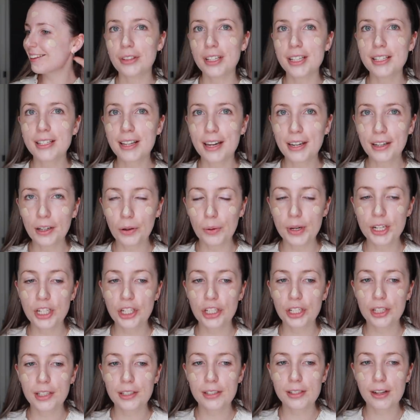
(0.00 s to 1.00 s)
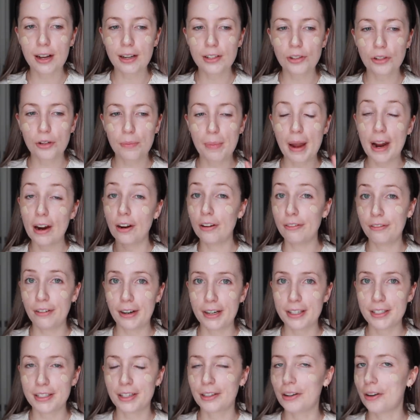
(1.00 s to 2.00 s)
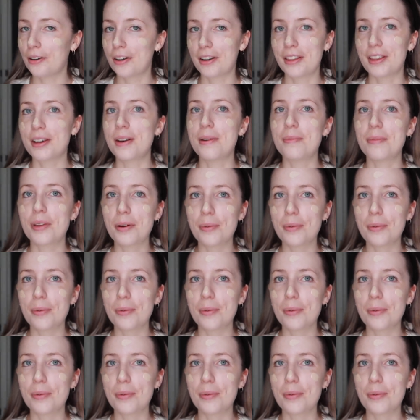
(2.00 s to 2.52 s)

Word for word: These kind of questions, I sort of paraphrased a lot of them.